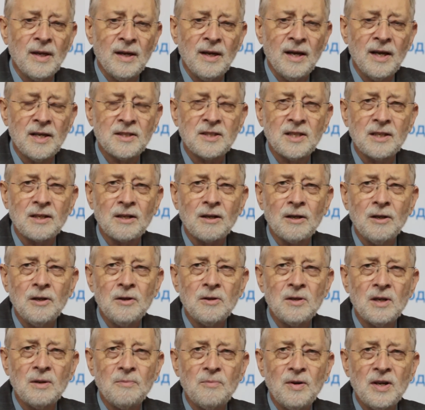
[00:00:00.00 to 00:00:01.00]
has
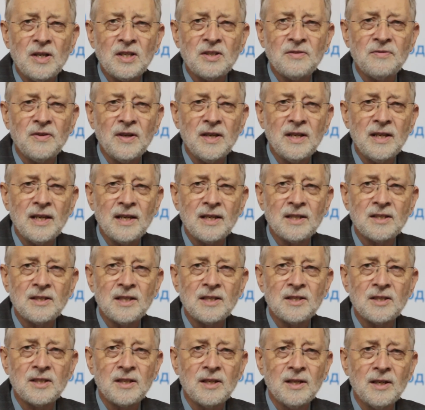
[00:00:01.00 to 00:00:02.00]
included breastfeeding
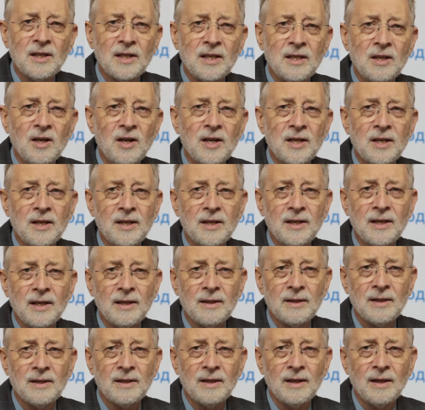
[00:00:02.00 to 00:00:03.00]
since the early
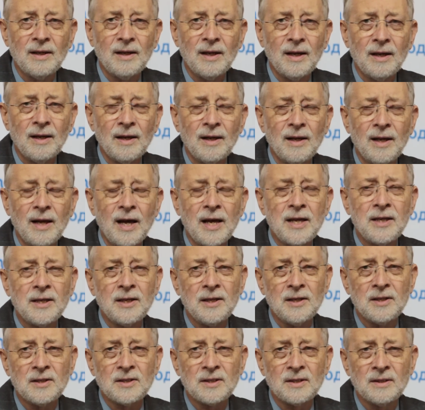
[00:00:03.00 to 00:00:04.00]

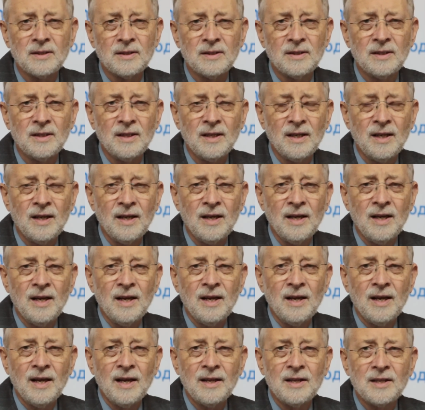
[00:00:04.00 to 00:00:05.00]
1980s.
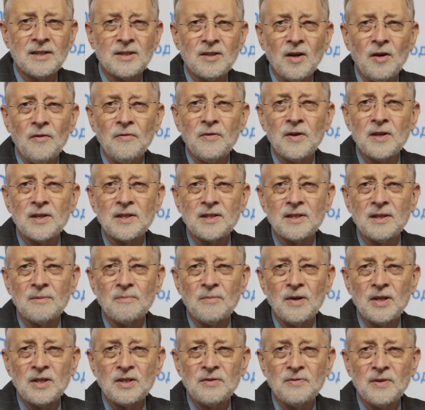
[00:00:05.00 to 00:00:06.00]
And it's obvious that
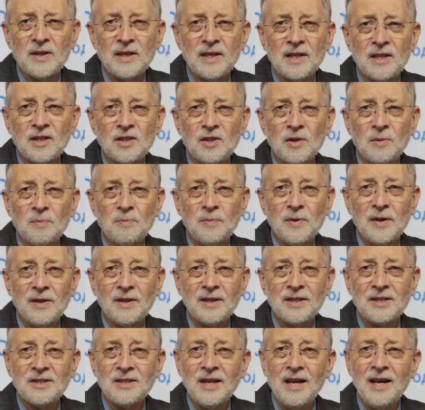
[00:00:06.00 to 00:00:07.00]
breastfeeding should be the
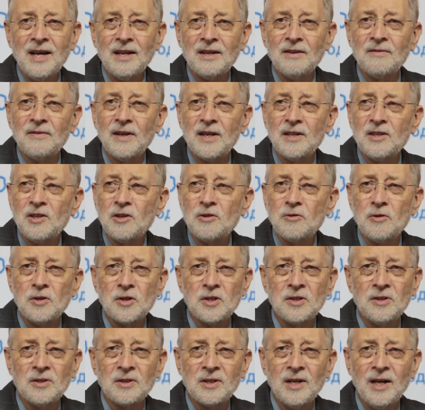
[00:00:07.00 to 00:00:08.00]
start of our
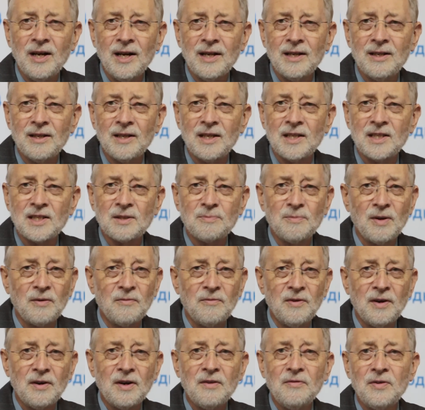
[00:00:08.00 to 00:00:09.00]
nutritional guidelines, but
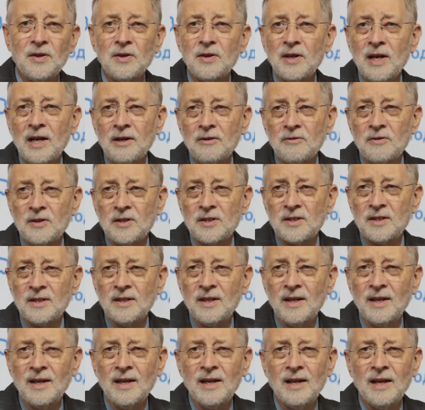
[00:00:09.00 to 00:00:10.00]
very few countries
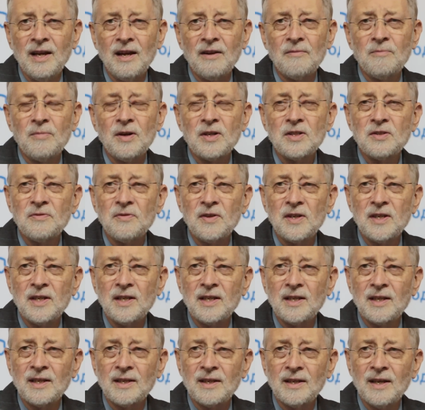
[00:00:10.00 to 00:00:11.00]
have
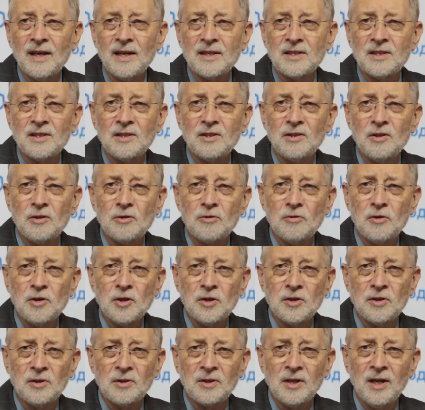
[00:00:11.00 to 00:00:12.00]
breastfeeding as a
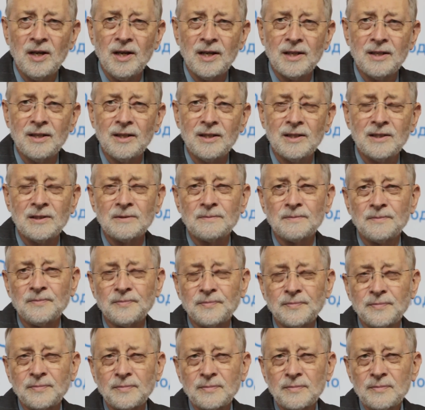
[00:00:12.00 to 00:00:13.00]
nutritional guideline.
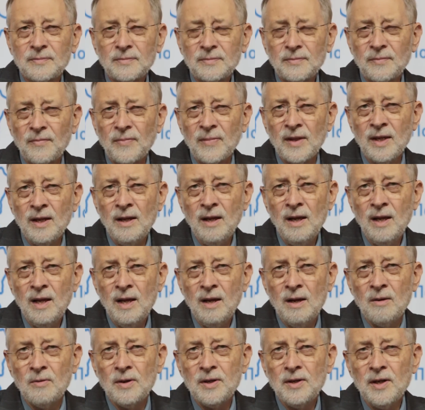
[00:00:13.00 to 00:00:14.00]

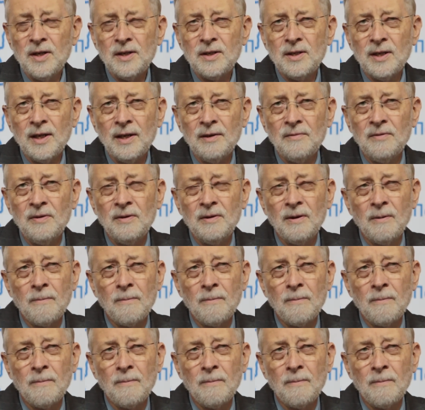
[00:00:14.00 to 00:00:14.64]
We need to have